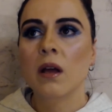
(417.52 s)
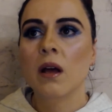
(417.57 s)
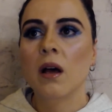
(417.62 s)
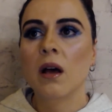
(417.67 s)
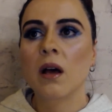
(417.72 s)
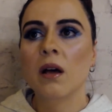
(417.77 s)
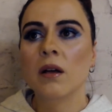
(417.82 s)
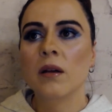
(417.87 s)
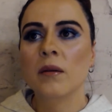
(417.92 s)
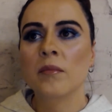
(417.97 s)

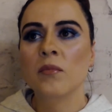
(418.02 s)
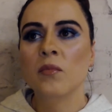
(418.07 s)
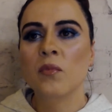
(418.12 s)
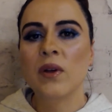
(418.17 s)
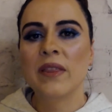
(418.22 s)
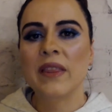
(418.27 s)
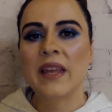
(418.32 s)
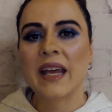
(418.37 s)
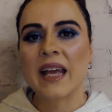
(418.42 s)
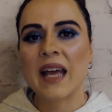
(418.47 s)

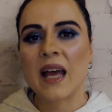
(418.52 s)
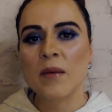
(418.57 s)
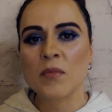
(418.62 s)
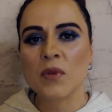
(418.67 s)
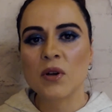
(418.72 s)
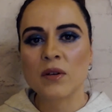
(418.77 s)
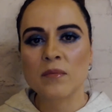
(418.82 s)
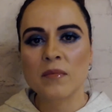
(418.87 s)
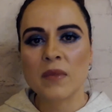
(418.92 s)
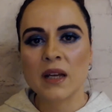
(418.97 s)
when they come
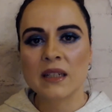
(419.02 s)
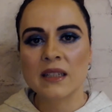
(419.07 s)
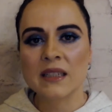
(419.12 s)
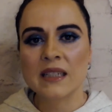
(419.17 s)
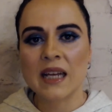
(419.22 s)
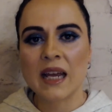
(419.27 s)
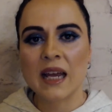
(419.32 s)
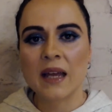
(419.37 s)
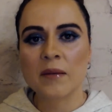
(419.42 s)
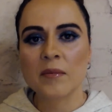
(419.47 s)
on
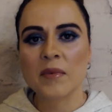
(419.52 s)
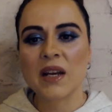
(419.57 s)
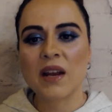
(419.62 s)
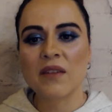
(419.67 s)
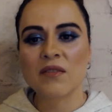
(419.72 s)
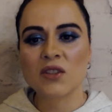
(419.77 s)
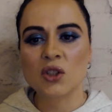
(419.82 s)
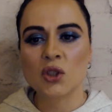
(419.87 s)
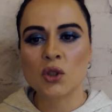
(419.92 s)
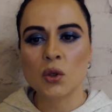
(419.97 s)
Monday, I'm going to
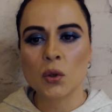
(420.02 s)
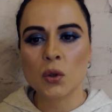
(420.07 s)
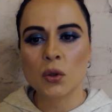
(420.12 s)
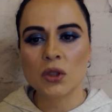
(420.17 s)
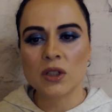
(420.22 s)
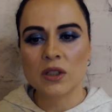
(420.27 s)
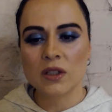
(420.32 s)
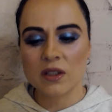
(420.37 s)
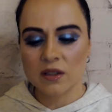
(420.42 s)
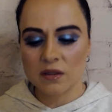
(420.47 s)
have to talk
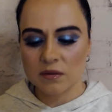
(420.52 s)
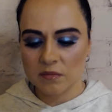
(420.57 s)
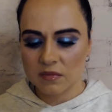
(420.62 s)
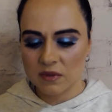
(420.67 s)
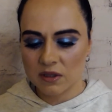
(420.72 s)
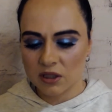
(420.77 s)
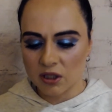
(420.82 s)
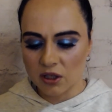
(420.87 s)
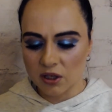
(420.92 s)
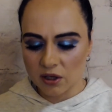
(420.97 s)
to them.
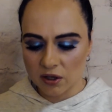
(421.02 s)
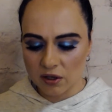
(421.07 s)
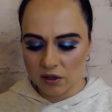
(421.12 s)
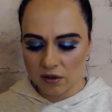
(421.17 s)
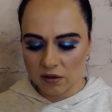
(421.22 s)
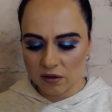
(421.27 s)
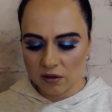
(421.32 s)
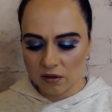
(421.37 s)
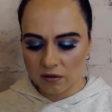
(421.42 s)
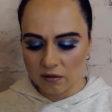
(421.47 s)

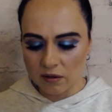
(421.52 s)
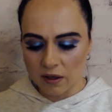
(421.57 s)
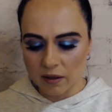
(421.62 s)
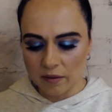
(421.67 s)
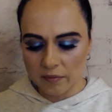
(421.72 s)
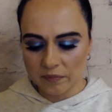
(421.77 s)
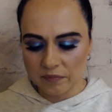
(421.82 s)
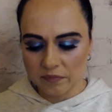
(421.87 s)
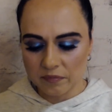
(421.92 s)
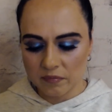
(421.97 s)
So
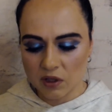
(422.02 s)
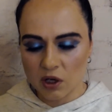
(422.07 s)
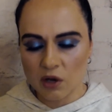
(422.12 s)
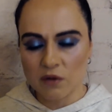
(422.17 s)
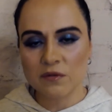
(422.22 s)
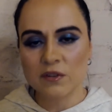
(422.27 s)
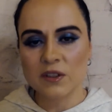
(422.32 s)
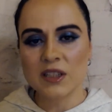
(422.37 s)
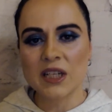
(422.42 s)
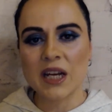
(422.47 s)

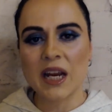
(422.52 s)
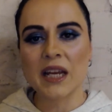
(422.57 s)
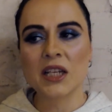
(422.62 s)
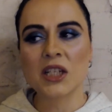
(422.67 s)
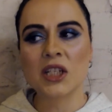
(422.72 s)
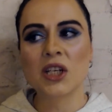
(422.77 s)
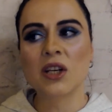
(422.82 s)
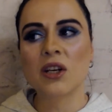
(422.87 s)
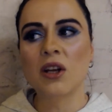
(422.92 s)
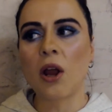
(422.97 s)

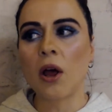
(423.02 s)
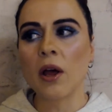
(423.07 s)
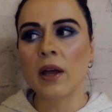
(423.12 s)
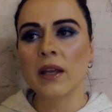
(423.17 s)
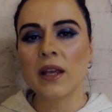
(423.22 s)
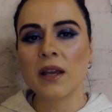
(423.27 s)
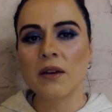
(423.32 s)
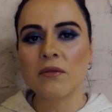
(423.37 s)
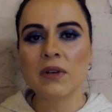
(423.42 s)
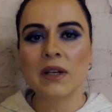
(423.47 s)
confrontation, I
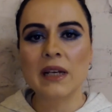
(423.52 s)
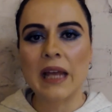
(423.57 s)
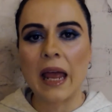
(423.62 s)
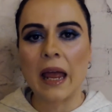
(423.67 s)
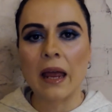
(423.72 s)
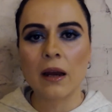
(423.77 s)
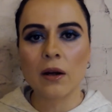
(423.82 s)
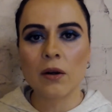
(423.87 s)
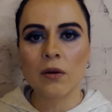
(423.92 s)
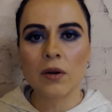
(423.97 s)
get really
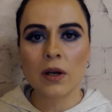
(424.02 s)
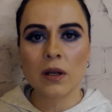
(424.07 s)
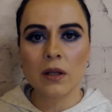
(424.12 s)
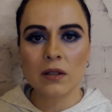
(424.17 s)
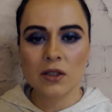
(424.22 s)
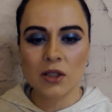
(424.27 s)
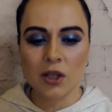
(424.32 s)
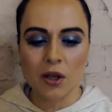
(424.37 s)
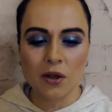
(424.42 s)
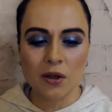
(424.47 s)
angry.
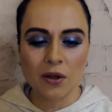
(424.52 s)
So,